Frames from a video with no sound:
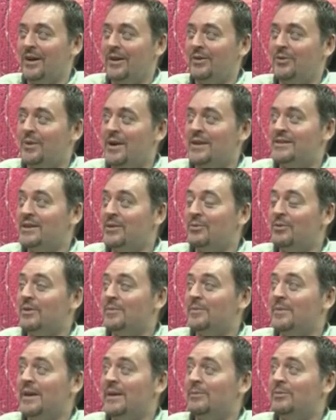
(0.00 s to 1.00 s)
Otherwise, I wouldn't
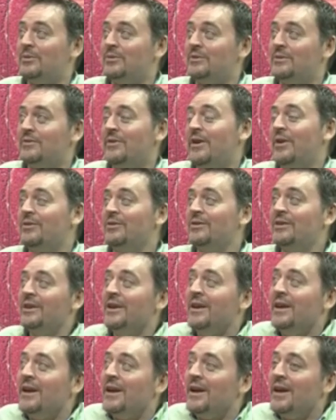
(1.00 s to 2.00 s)
have been able to vote.
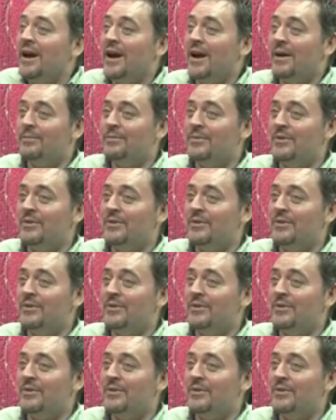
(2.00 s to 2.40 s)
Uh,